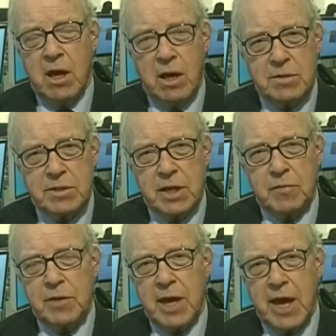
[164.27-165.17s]
how
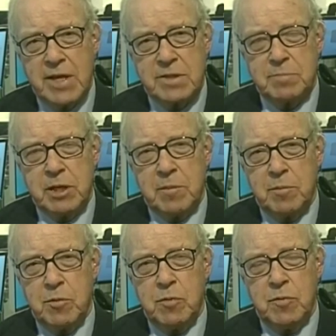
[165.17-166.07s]
safety has been
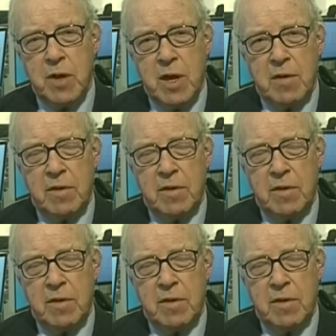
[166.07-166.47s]
improved.